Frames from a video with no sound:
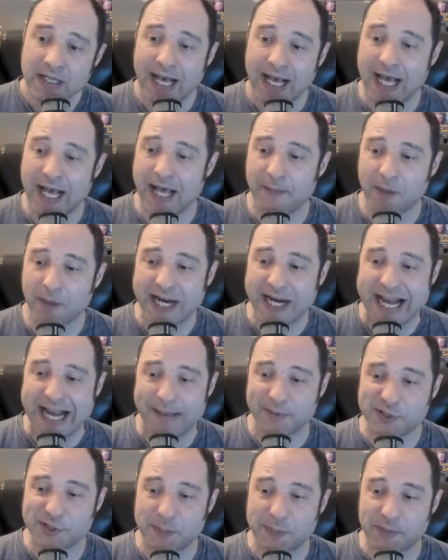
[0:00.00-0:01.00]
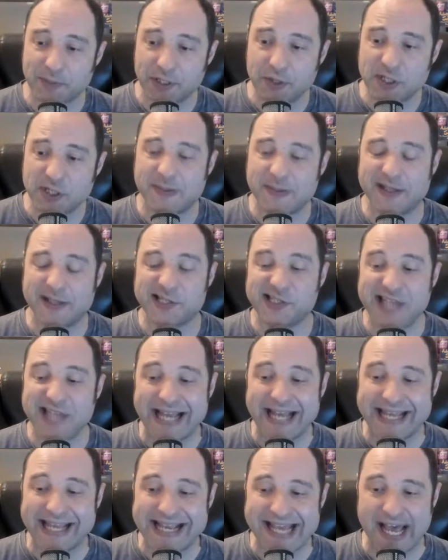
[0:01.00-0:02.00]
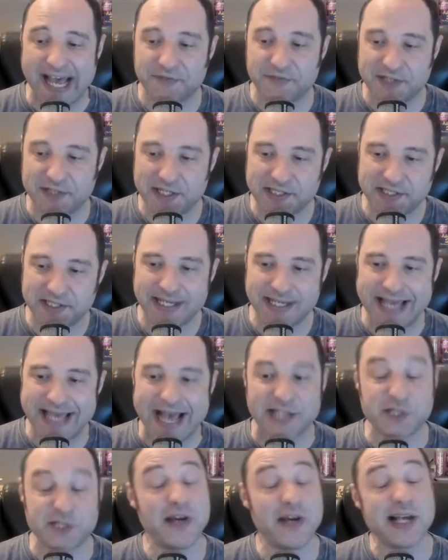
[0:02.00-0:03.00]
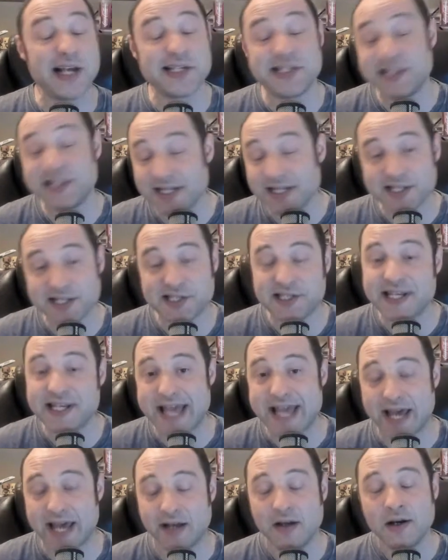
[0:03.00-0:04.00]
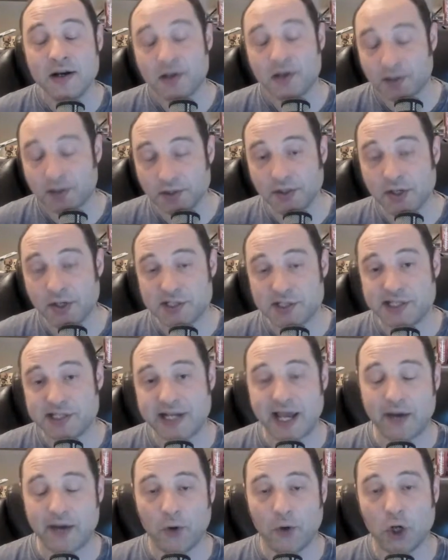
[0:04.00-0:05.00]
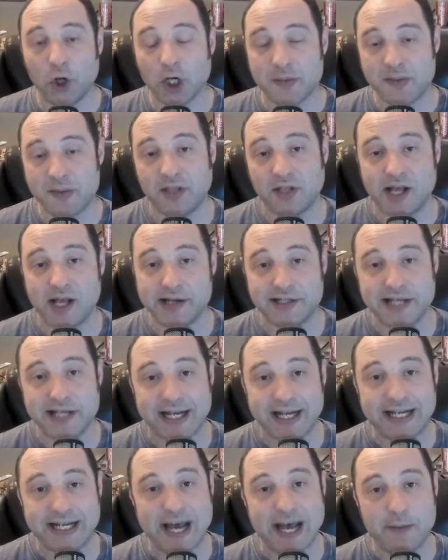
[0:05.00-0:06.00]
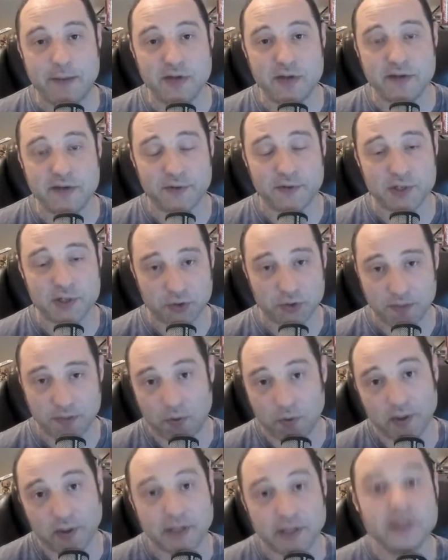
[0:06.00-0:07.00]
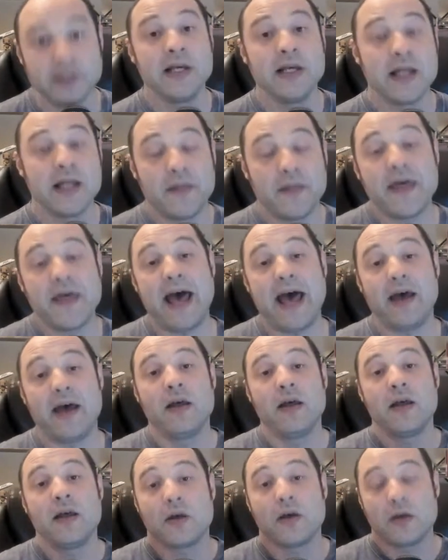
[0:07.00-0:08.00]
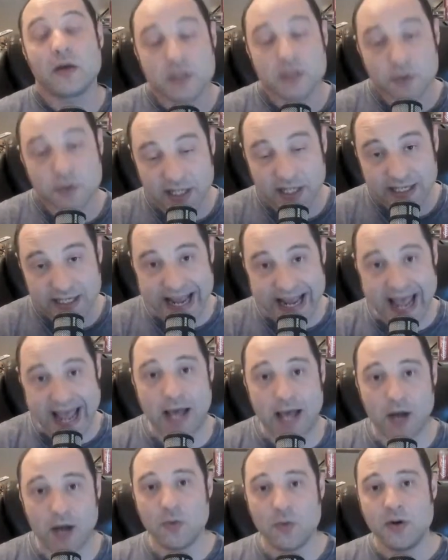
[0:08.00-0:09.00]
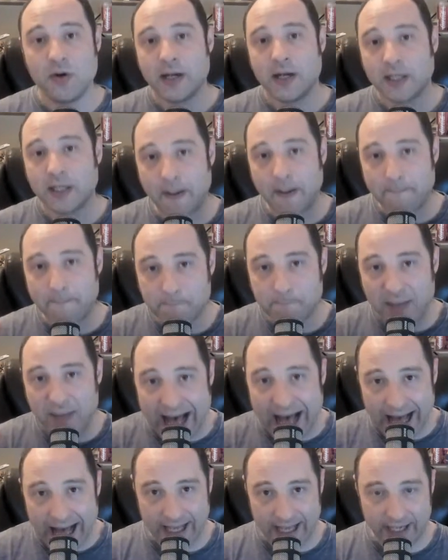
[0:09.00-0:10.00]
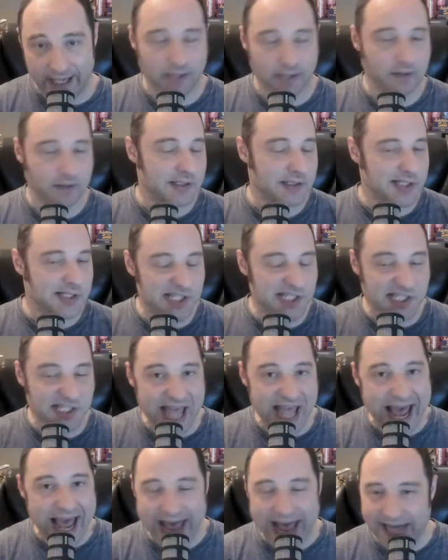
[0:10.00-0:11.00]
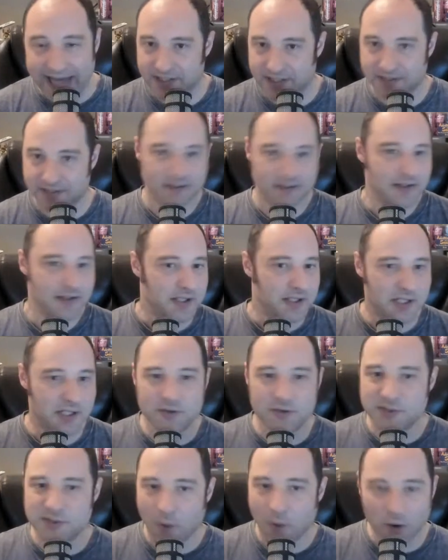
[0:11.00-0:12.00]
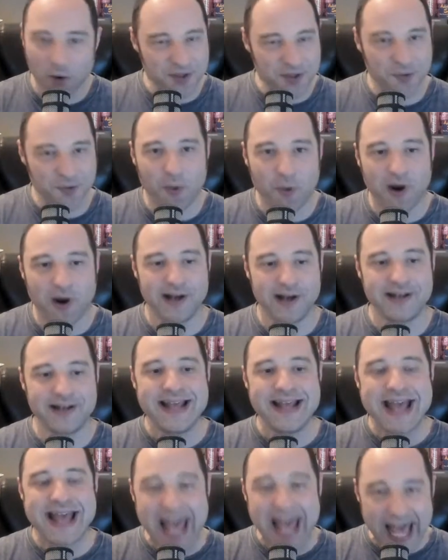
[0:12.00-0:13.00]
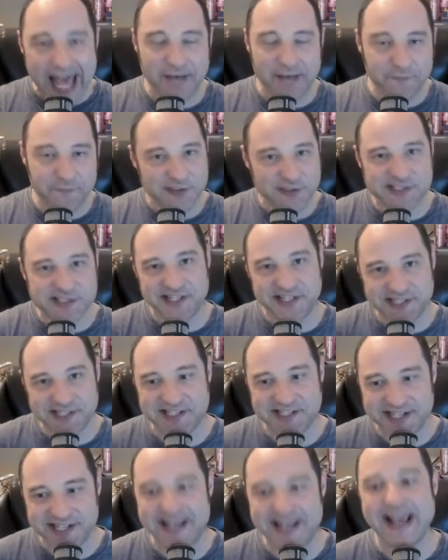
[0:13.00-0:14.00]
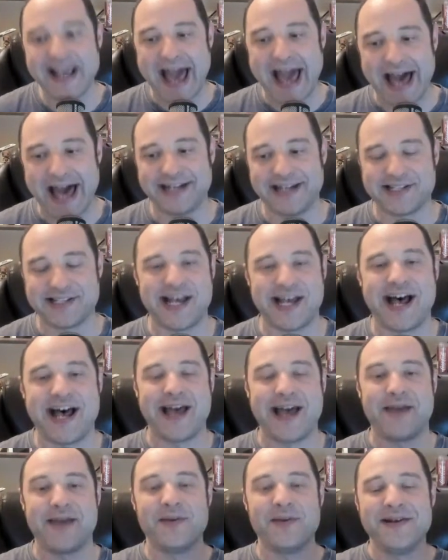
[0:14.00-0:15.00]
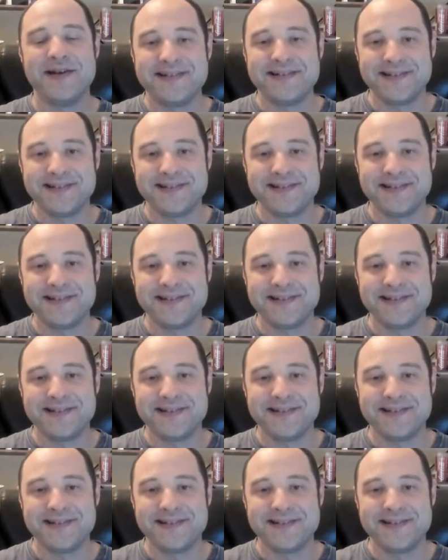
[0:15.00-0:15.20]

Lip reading: Mark Hamill, super news about stacking FCC. Yes, if you guys didn't see yet earlier today at RoyalCaribbeanBlog.com, we first reported that you can now combine, stack, use more than one FCC at a time.